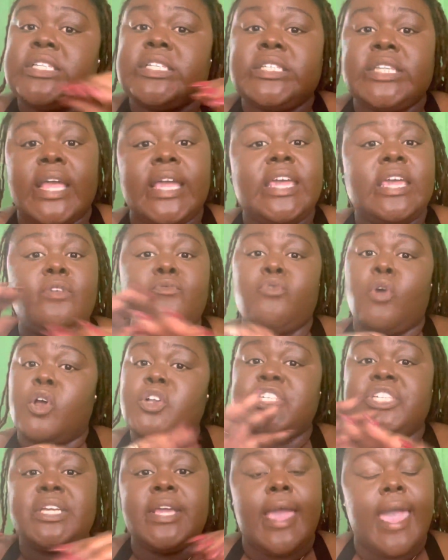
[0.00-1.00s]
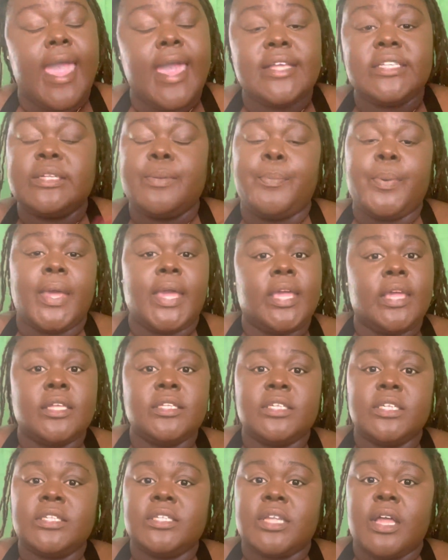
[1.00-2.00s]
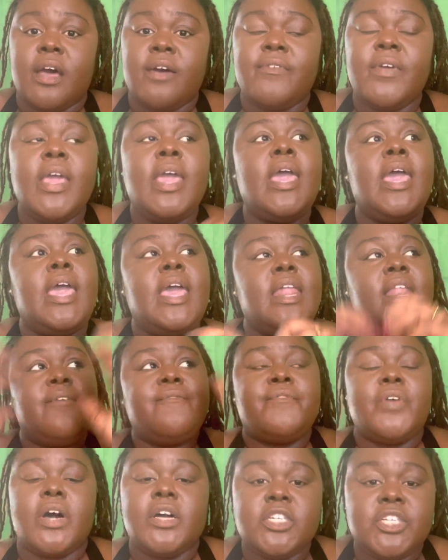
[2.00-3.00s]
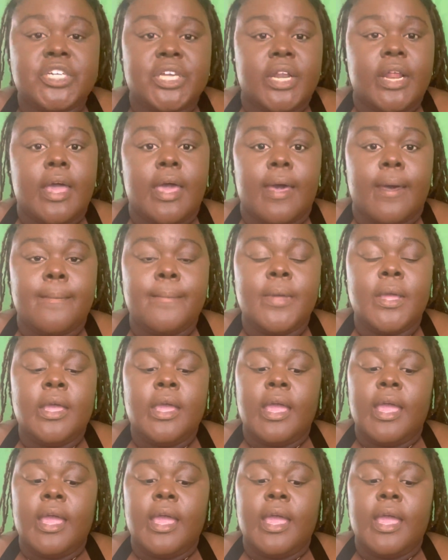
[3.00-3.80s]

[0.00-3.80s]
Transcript: stinky, raunchy ass opinions and stuff. And it fucks shit up.